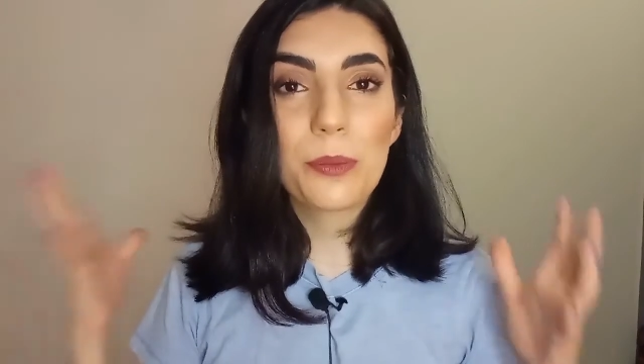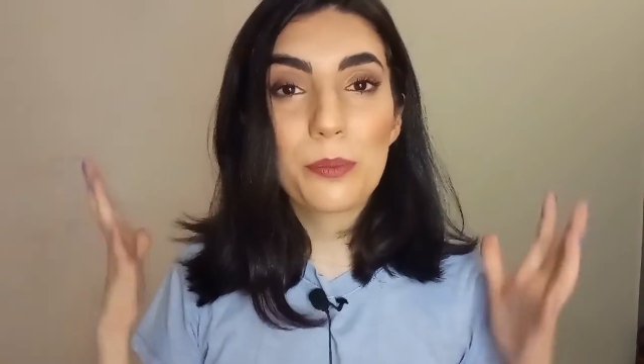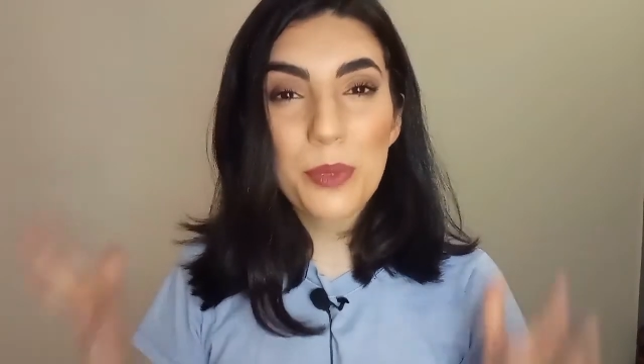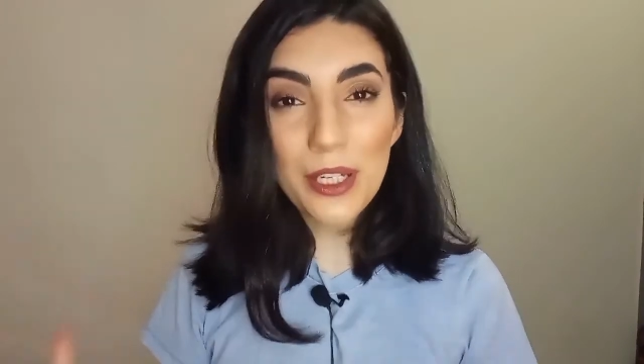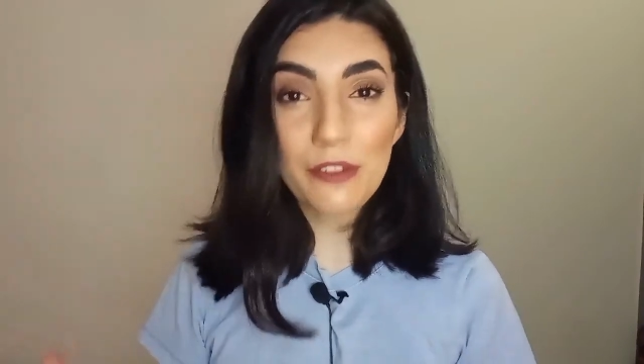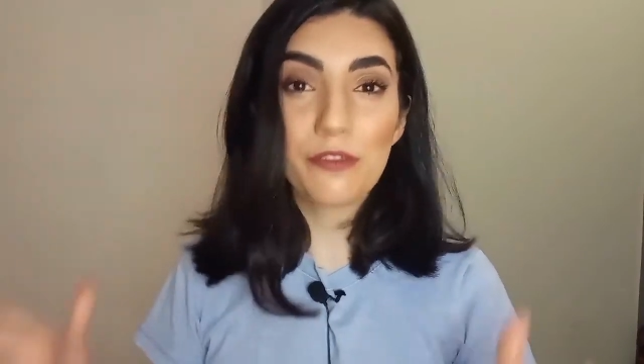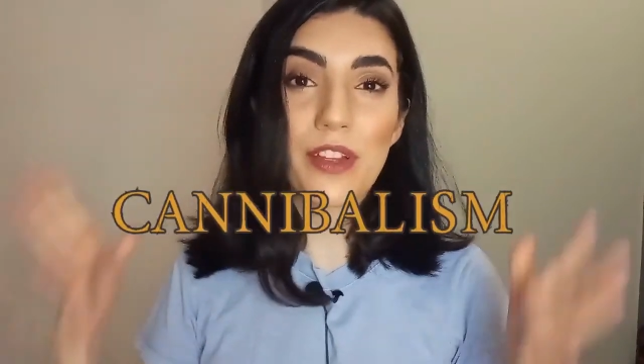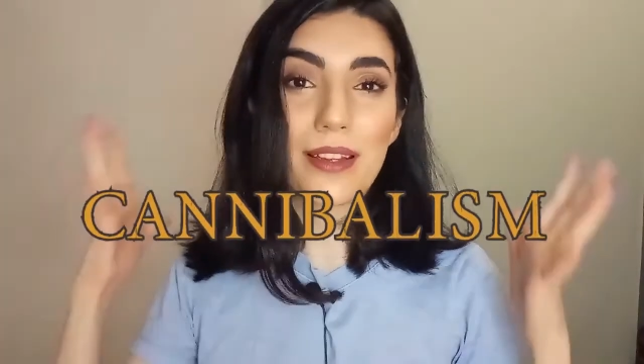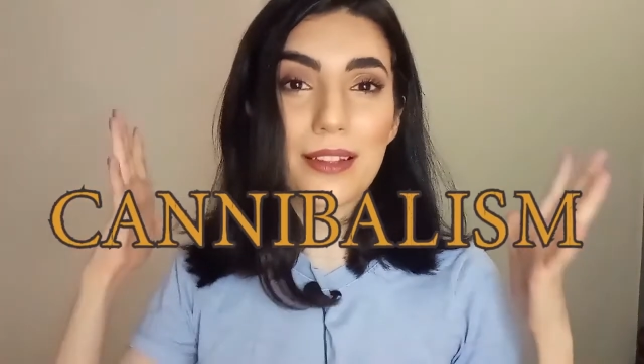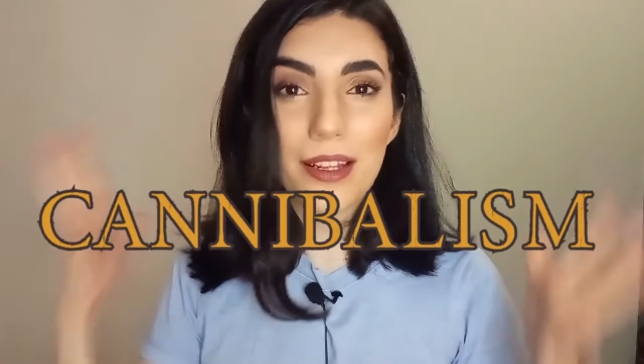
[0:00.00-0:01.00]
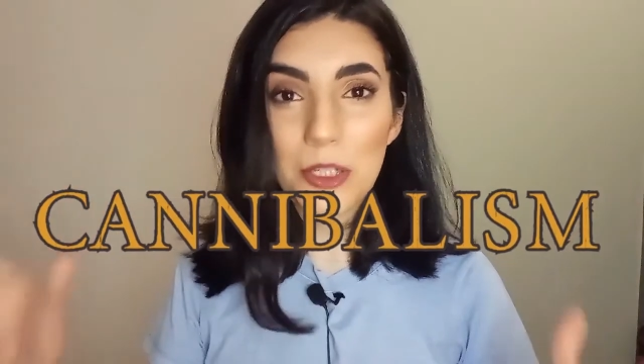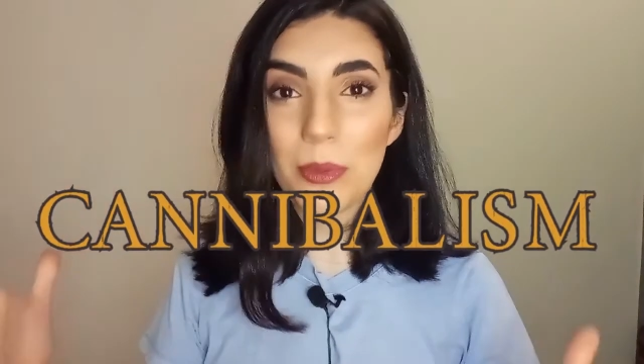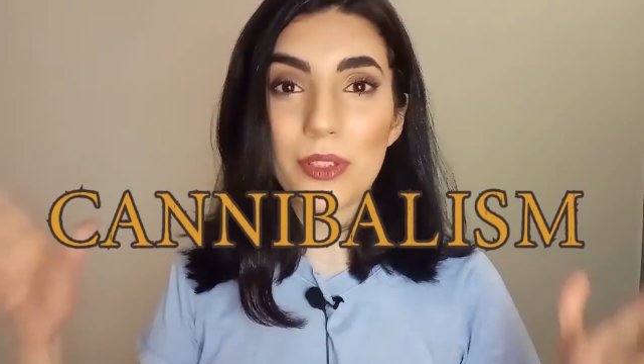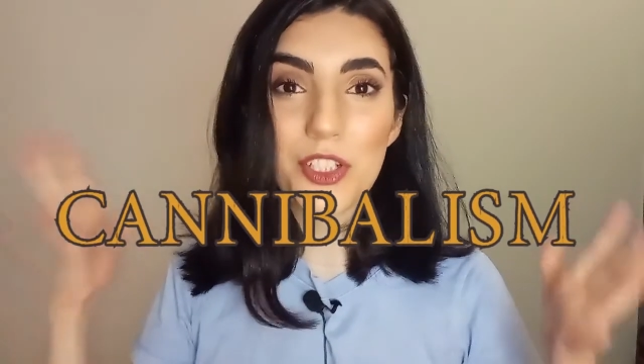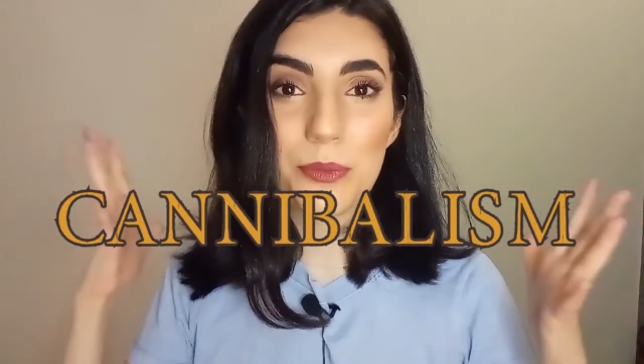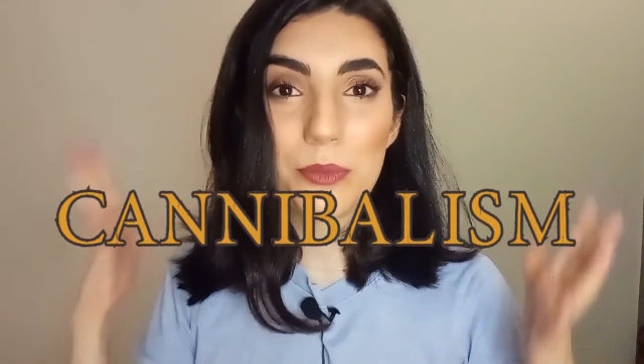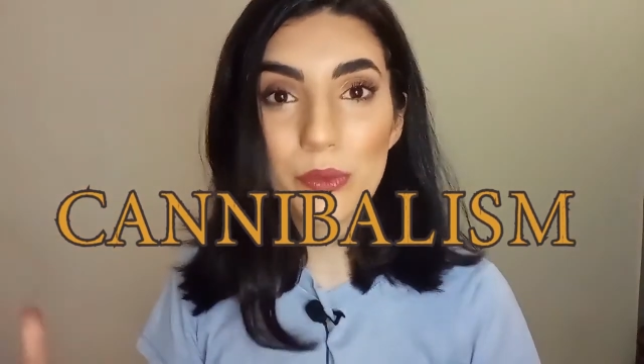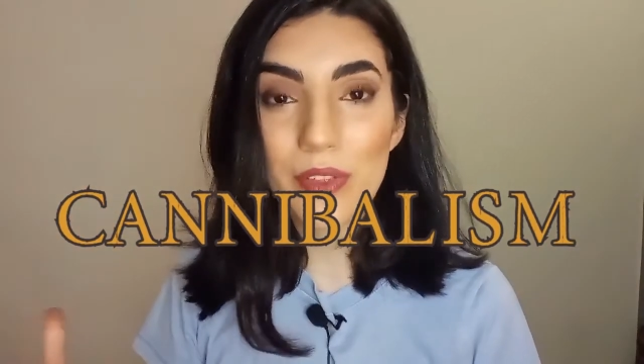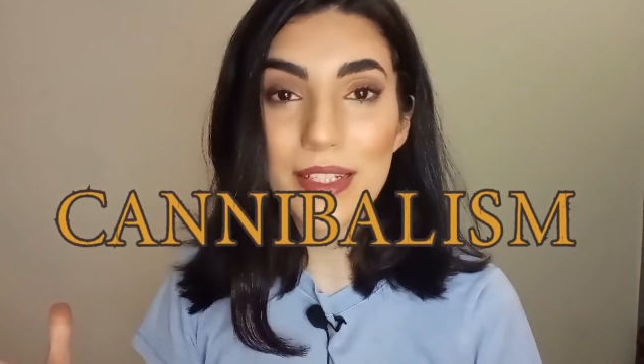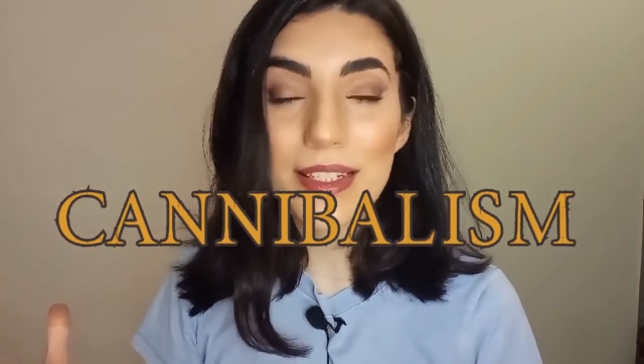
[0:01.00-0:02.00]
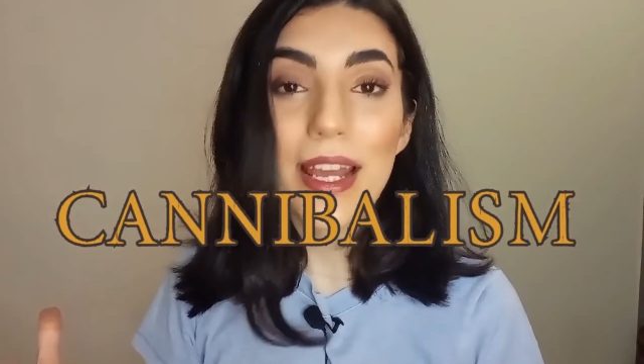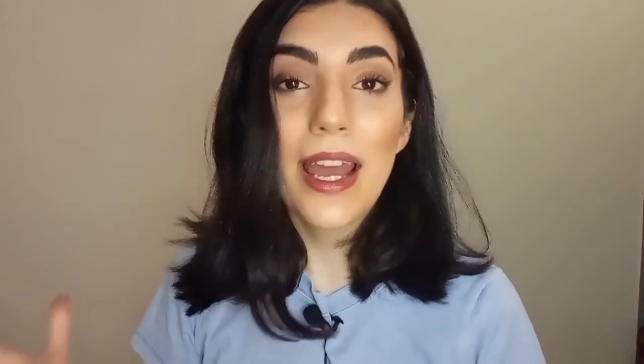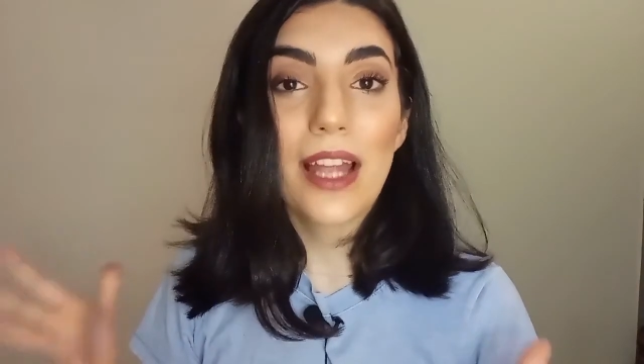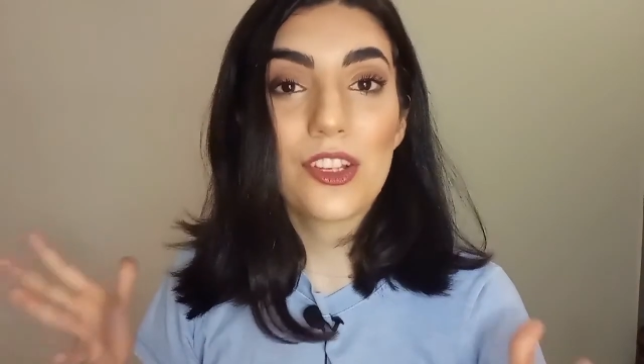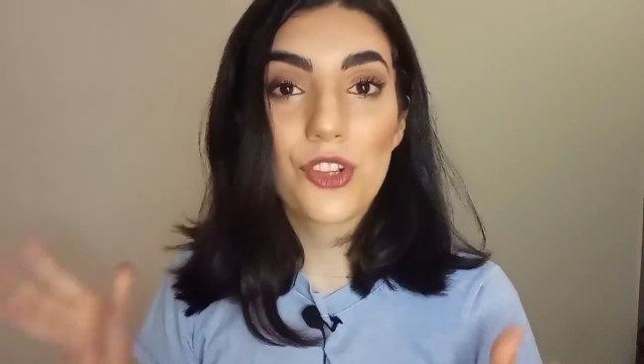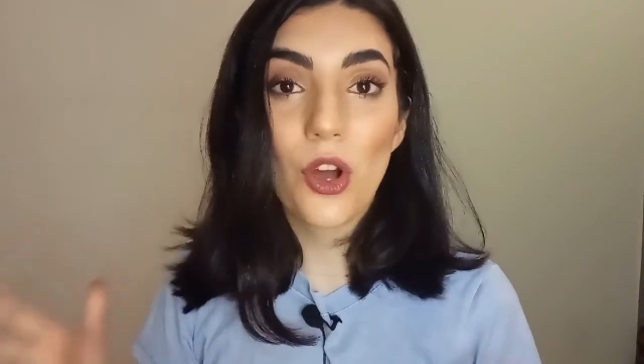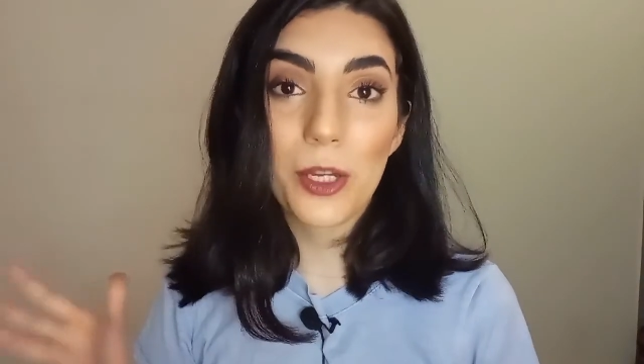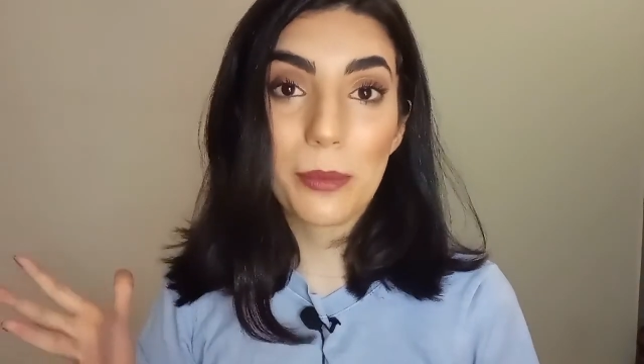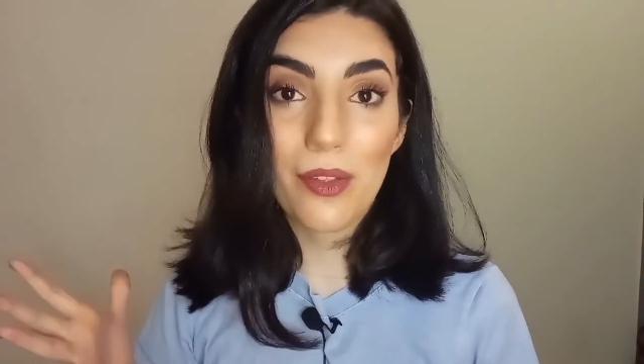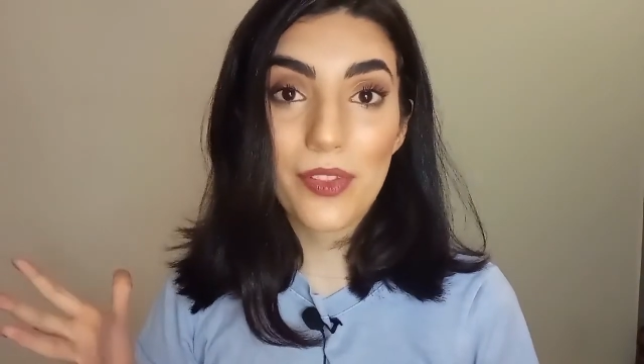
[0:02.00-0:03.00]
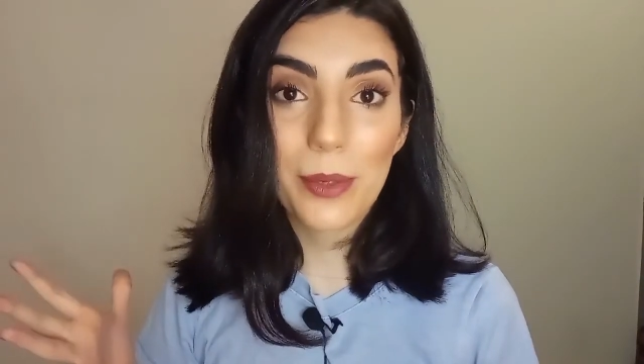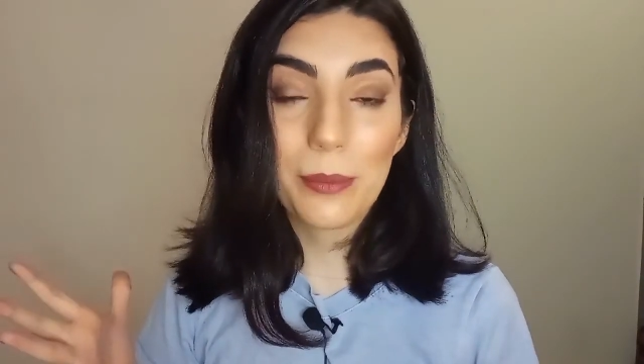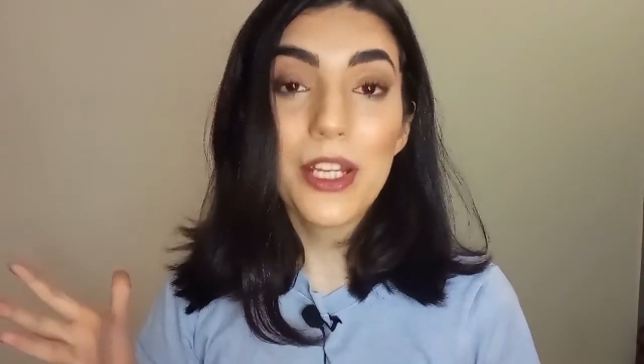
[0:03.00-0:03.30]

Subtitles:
perfect cannibalist movies and talk about them.